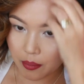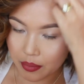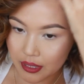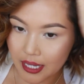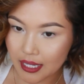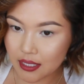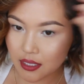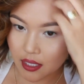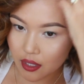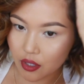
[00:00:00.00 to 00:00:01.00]

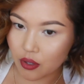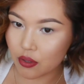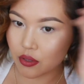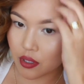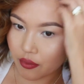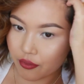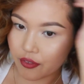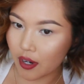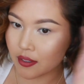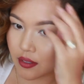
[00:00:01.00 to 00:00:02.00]
blend those
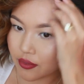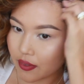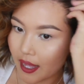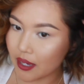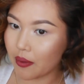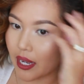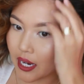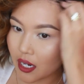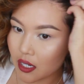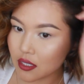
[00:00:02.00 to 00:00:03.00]
front flyaway
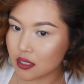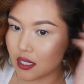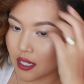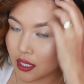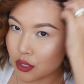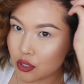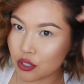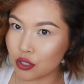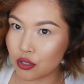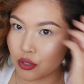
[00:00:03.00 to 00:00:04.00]
hairs
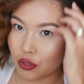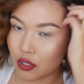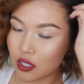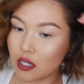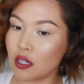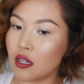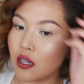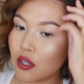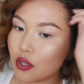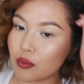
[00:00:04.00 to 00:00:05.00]
into
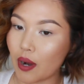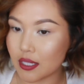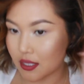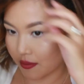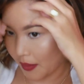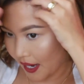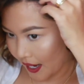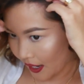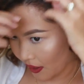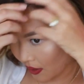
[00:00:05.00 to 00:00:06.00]
the rest of my
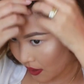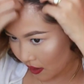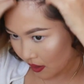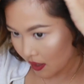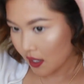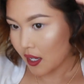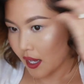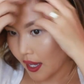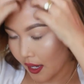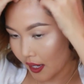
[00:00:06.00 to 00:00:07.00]
hair
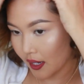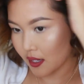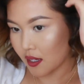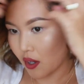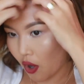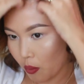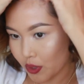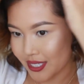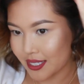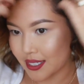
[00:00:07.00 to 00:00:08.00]
and
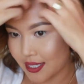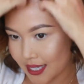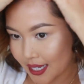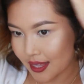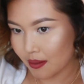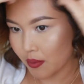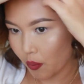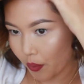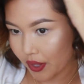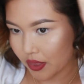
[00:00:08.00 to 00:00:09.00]
almost stick
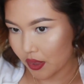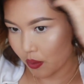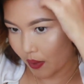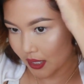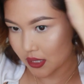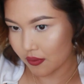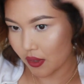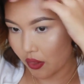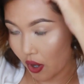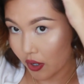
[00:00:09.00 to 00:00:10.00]
them with the rest of
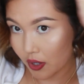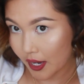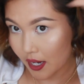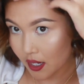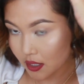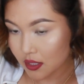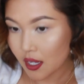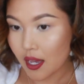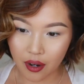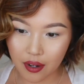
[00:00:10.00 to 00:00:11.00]
the longer hairs.
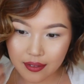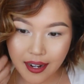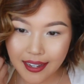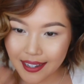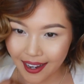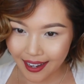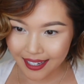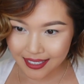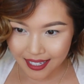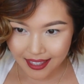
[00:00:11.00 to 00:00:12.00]
Alright
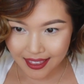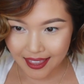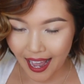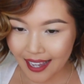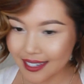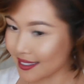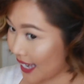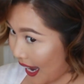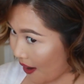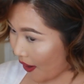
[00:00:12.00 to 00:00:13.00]
guys, and that is
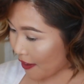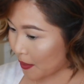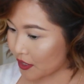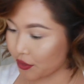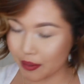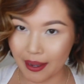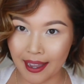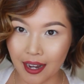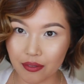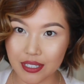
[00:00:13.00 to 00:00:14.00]
how I've been doing my hair